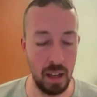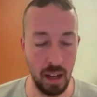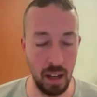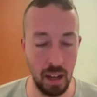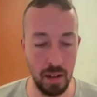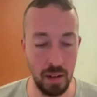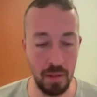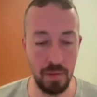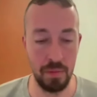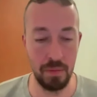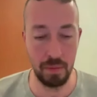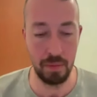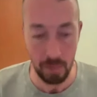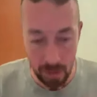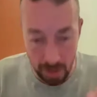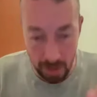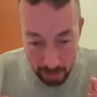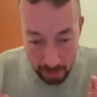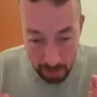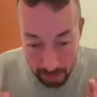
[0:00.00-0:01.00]
A
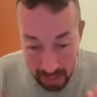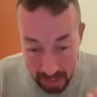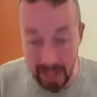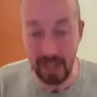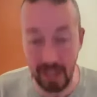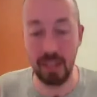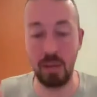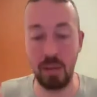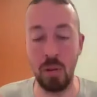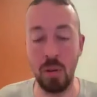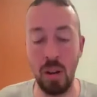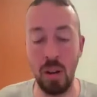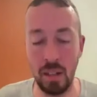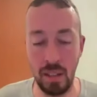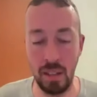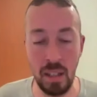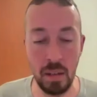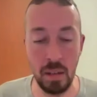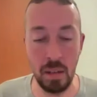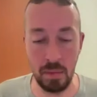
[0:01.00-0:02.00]
mamlechet
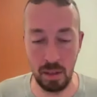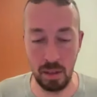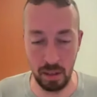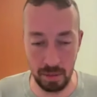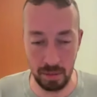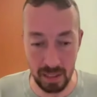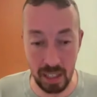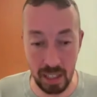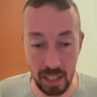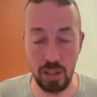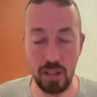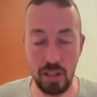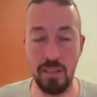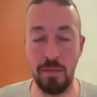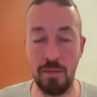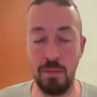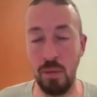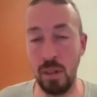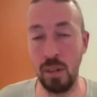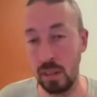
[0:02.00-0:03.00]
kohanim, a nation
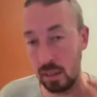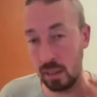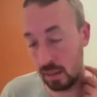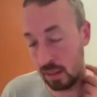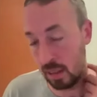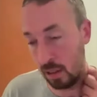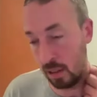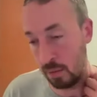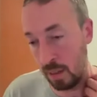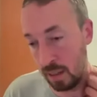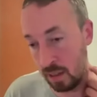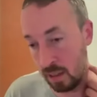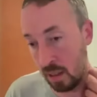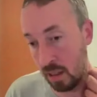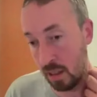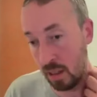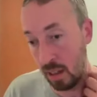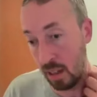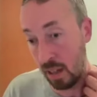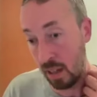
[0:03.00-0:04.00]
of priests that are meant
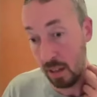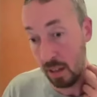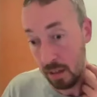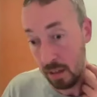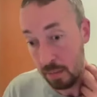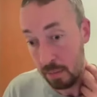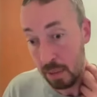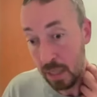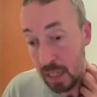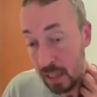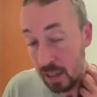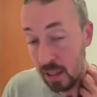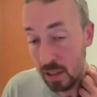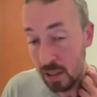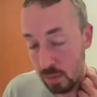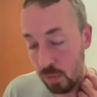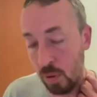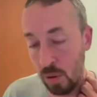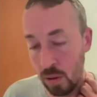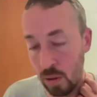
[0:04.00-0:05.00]
to be in
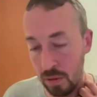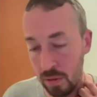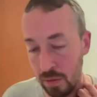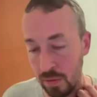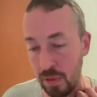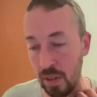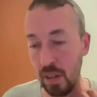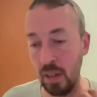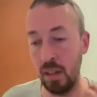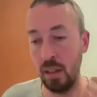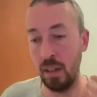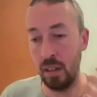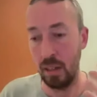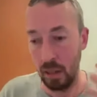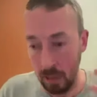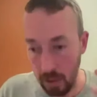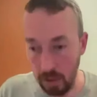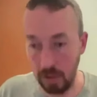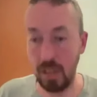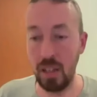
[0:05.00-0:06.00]
this role of
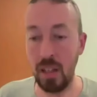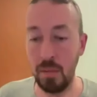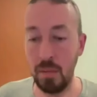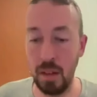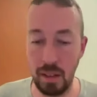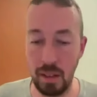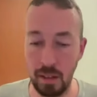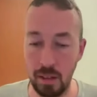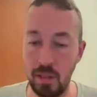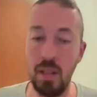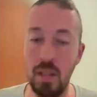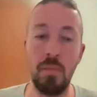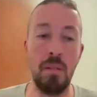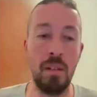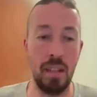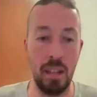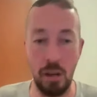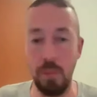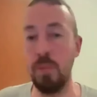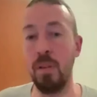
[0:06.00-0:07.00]
learning about Hashem
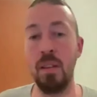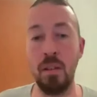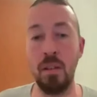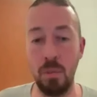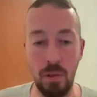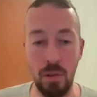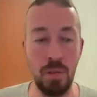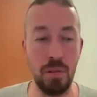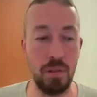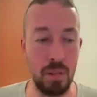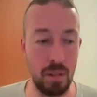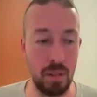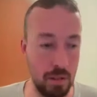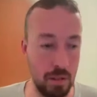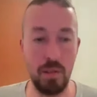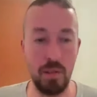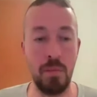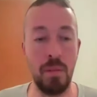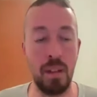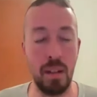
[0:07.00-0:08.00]
and helping the world to
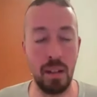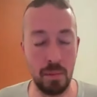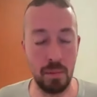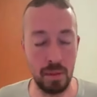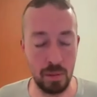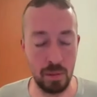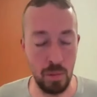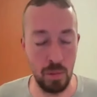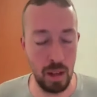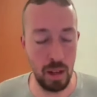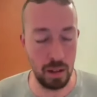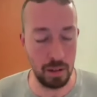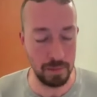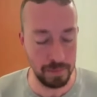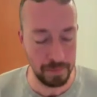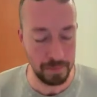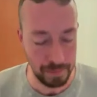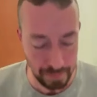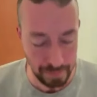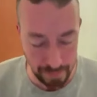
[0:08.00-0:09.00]
learn about Him as
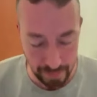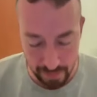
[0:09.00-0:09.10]
well.